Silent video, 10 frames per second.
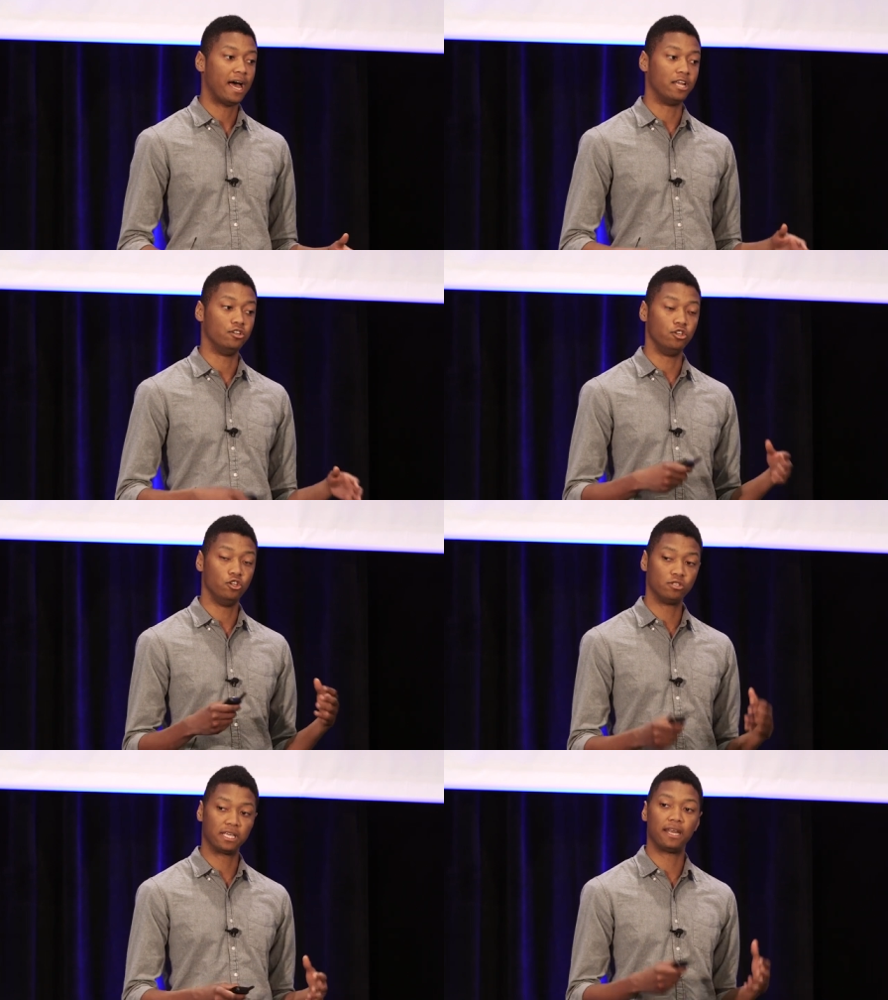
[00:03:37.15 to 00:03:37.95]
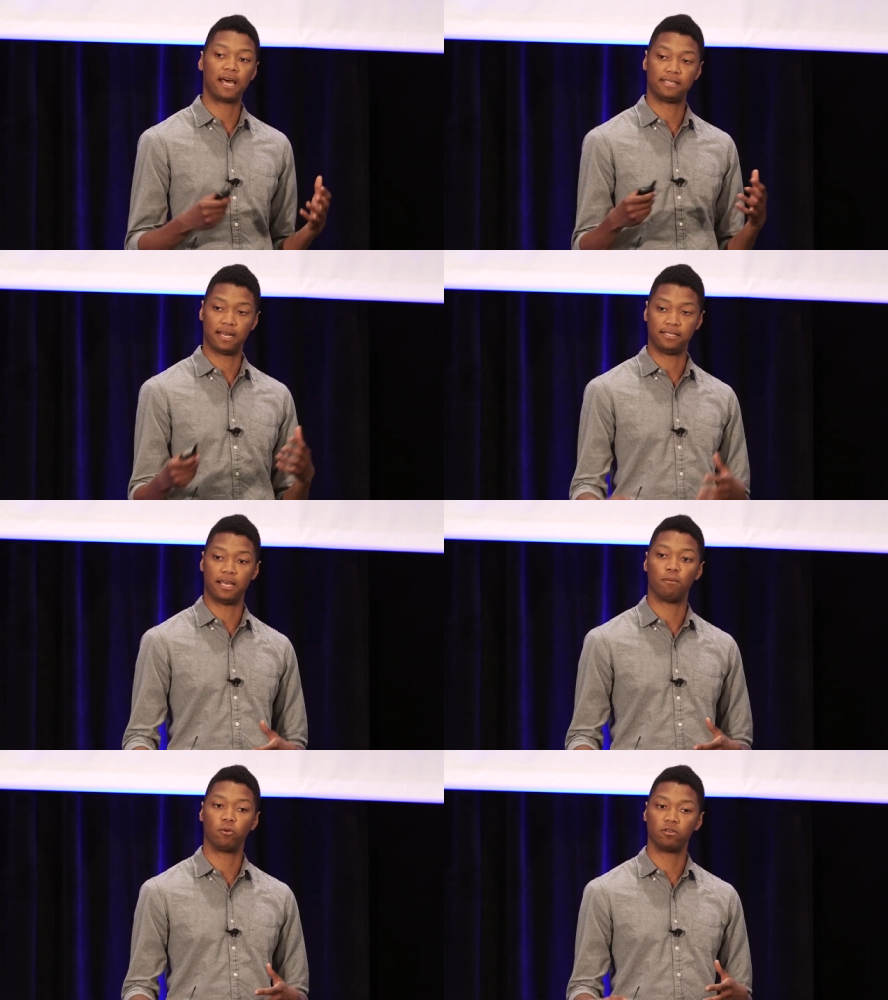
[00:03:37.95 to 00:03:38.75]
and using it as an
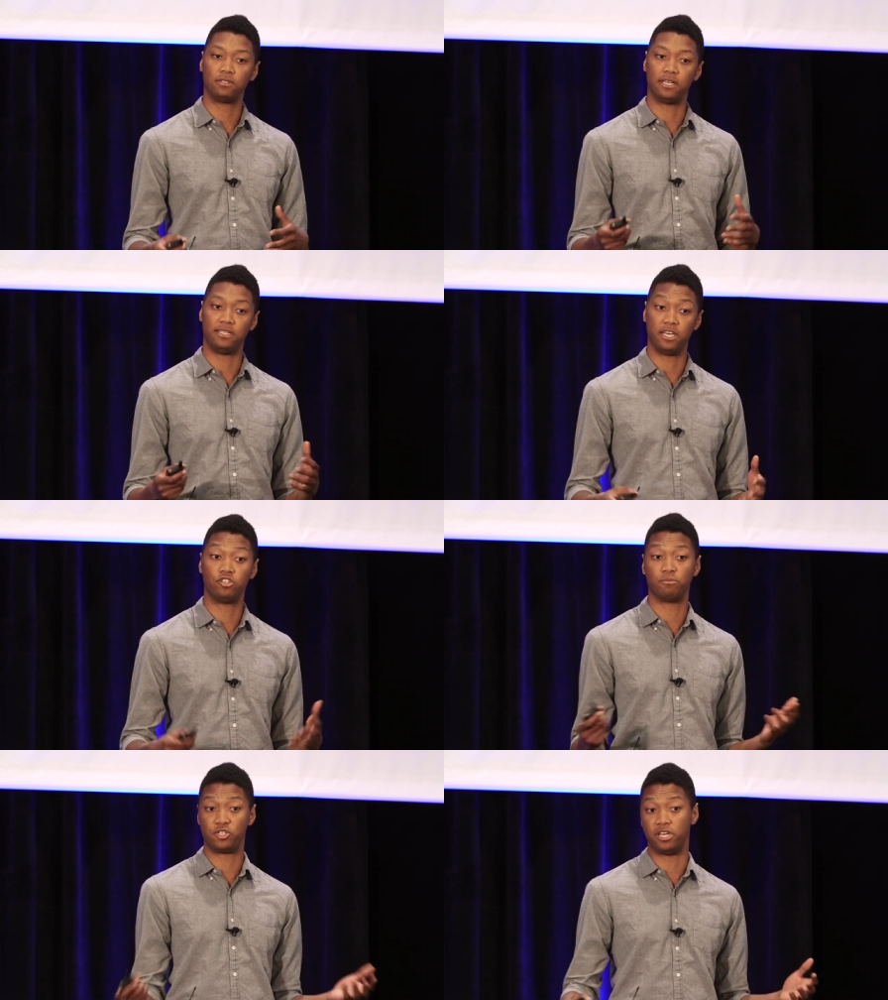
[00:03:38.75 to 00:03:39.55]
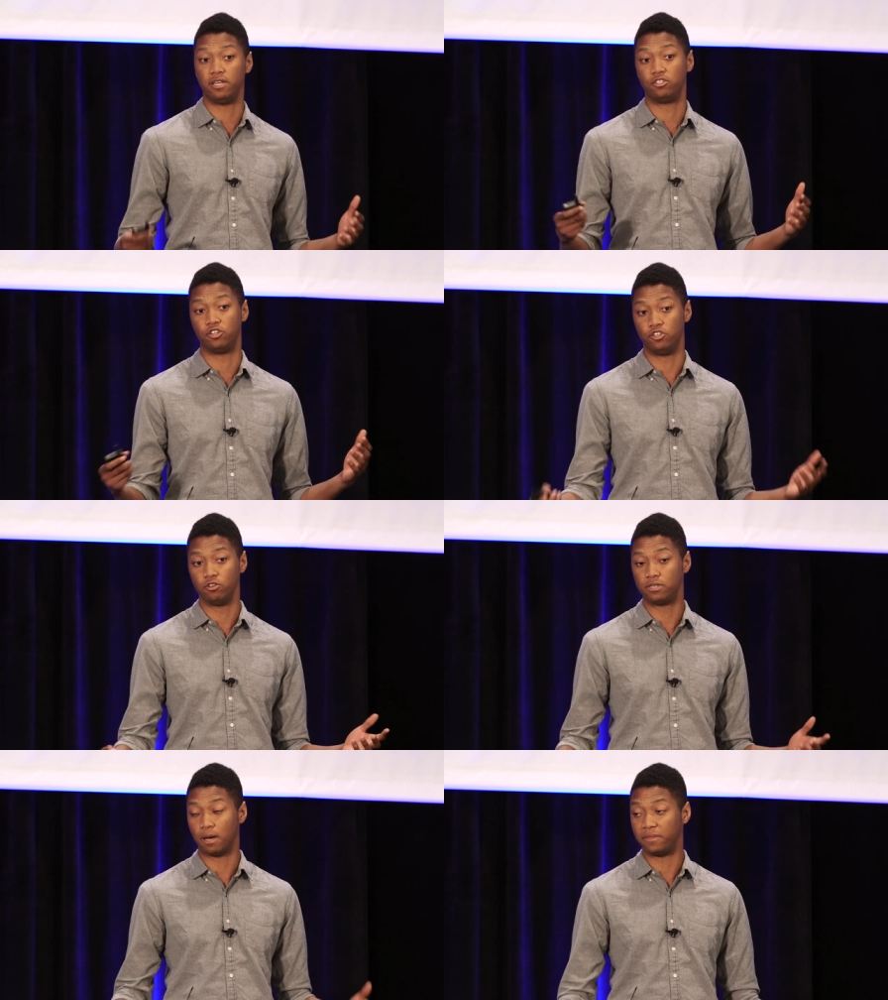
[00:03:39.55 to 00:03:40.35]
example to teach a machine to
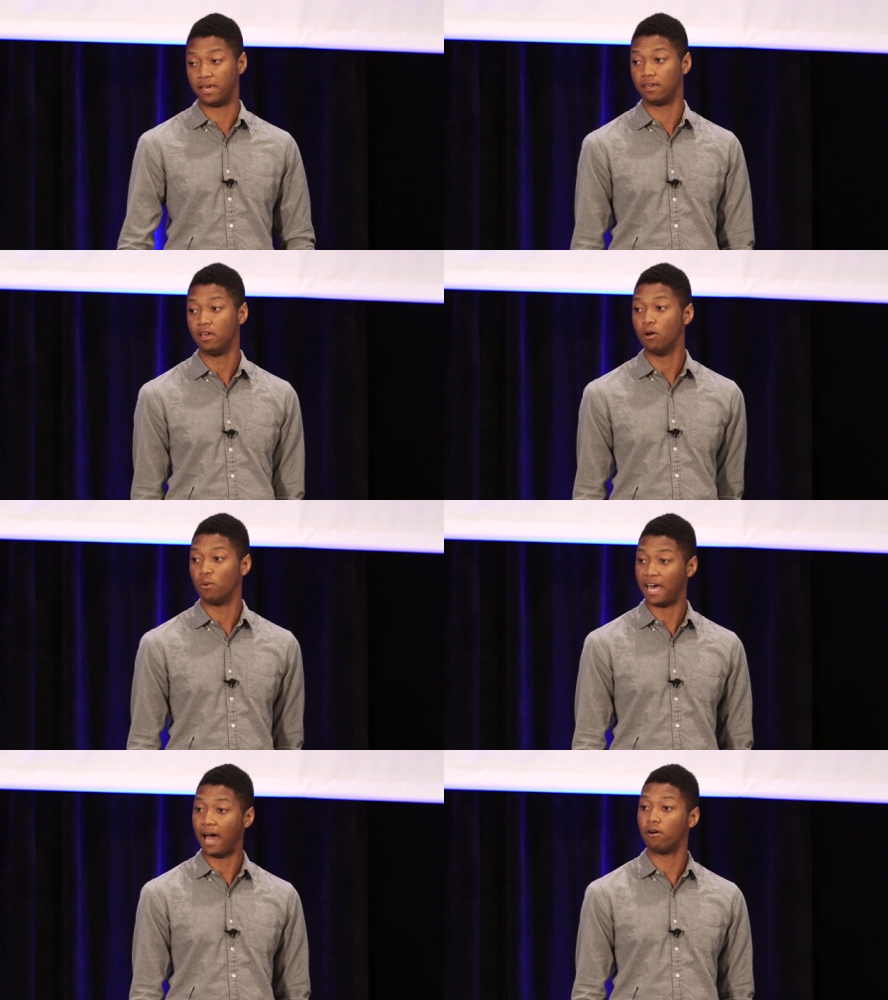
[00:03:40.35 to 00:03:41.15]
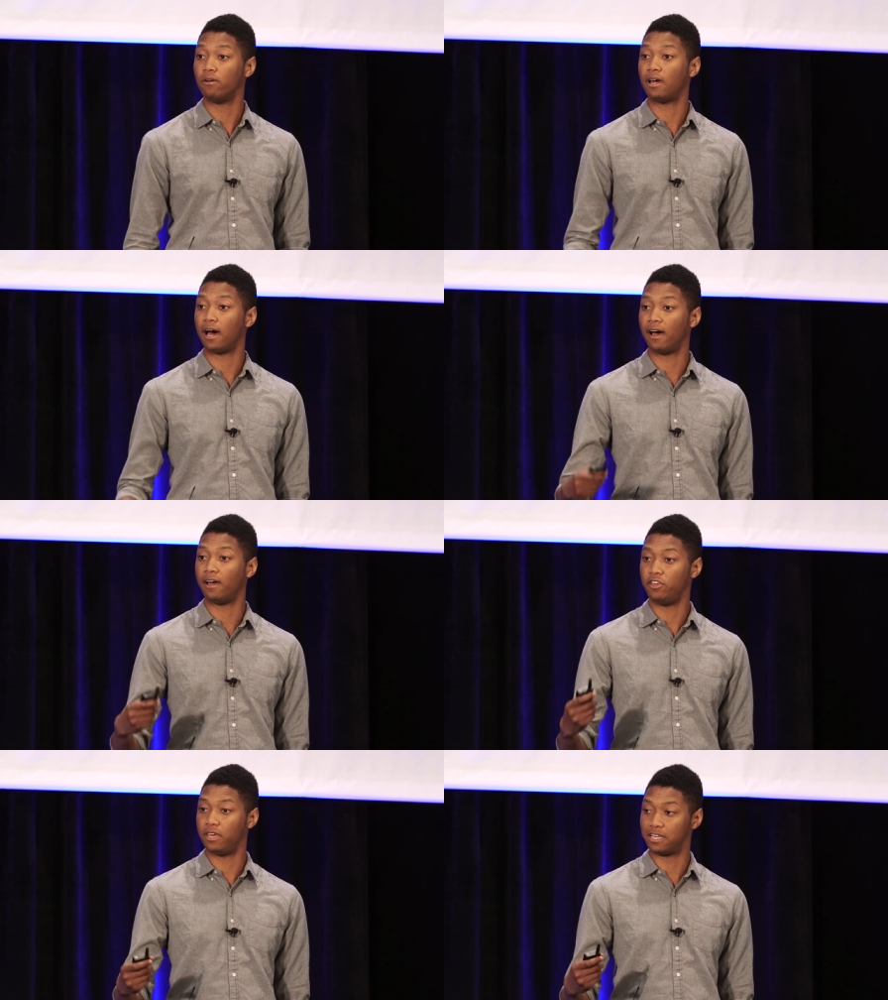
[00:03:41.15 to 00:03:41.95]
do something without
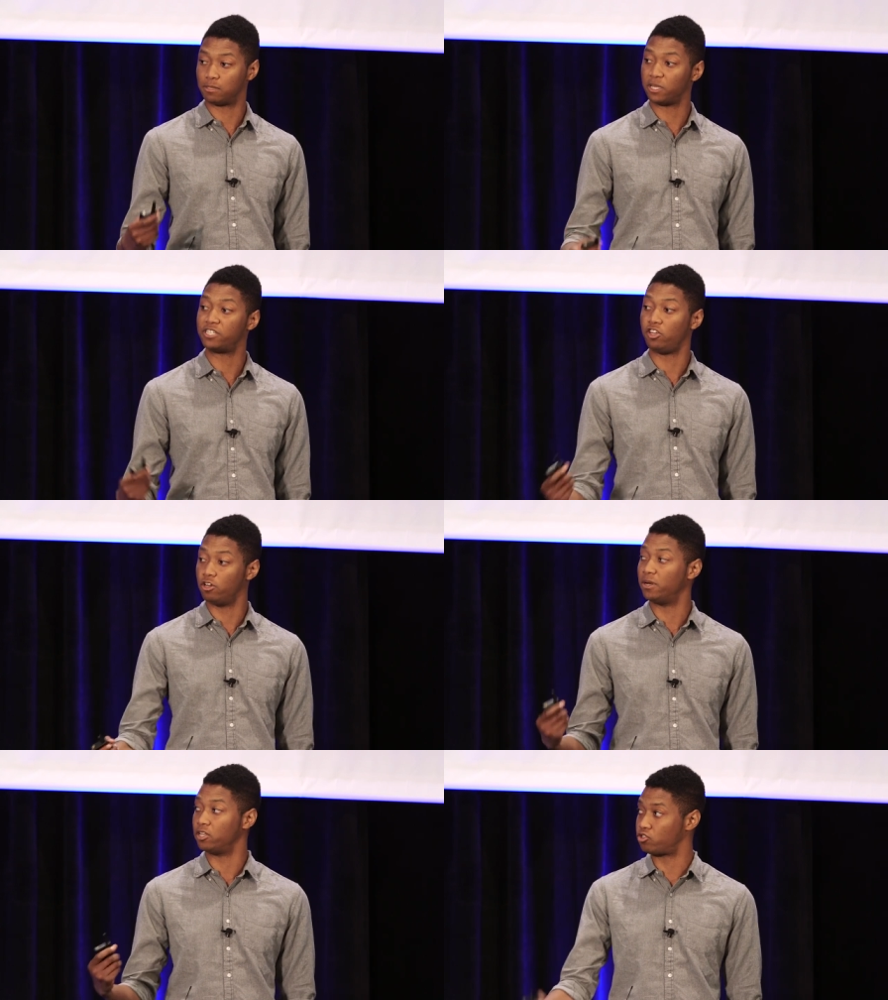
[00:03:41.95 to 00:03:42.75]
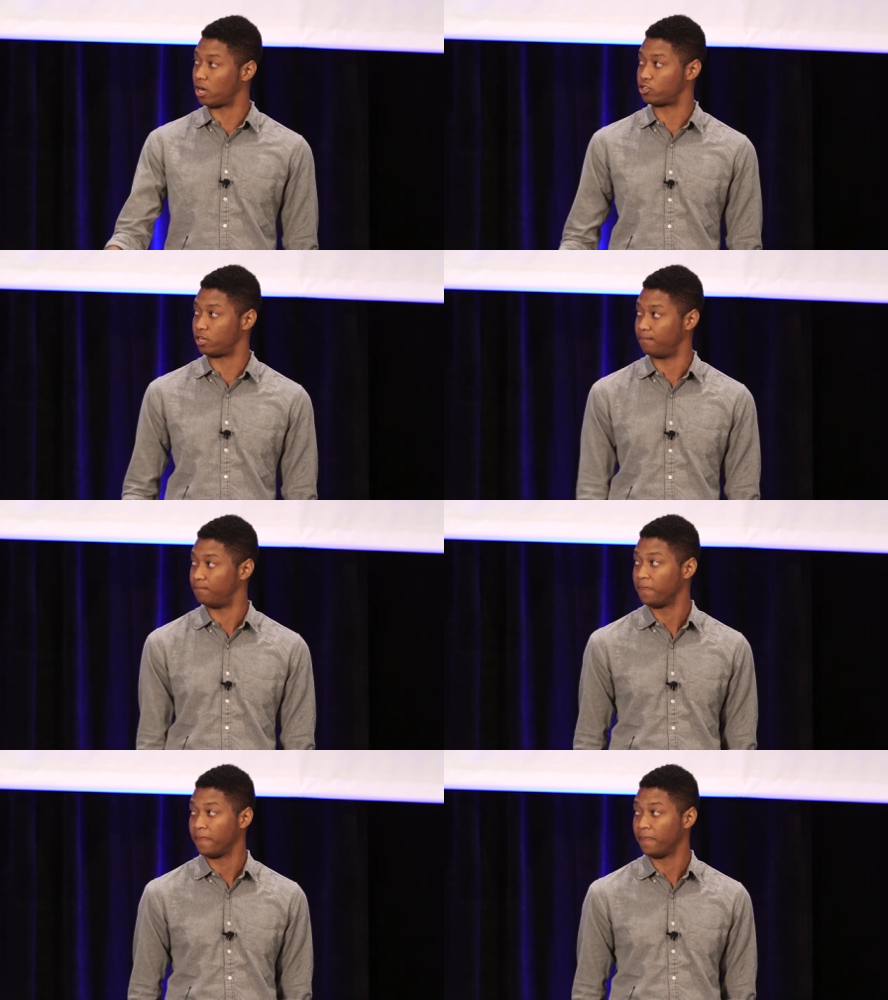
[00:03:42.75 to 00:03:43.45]
uh, explicit human instruction.